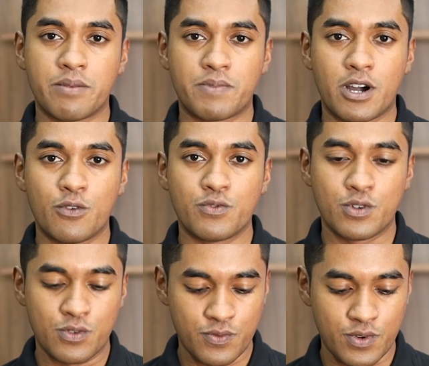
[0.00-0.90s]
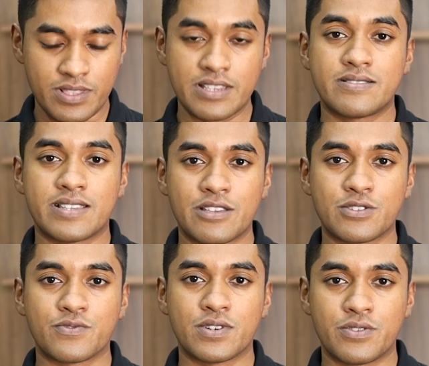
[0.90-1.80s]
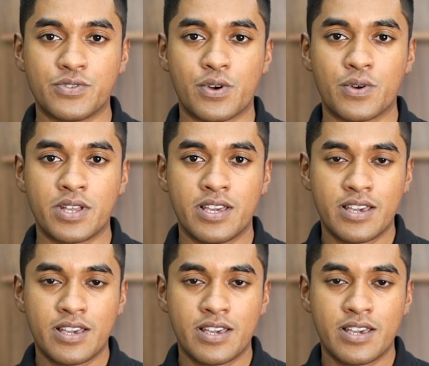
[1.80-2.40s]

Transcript: quite powerful for this size of a drone.